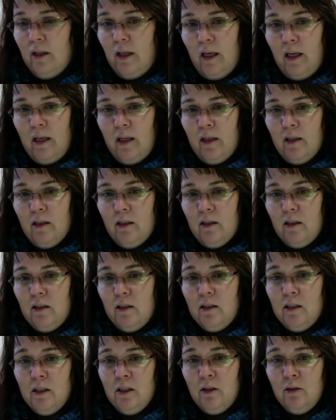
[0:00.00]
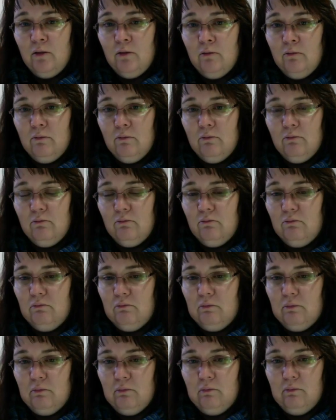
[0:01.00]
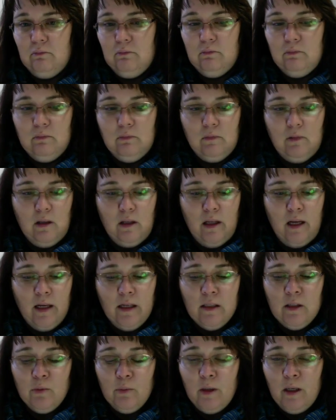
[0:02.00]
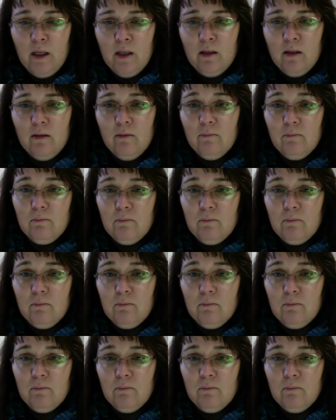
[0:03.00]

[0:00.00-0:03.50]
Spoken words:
And until next week,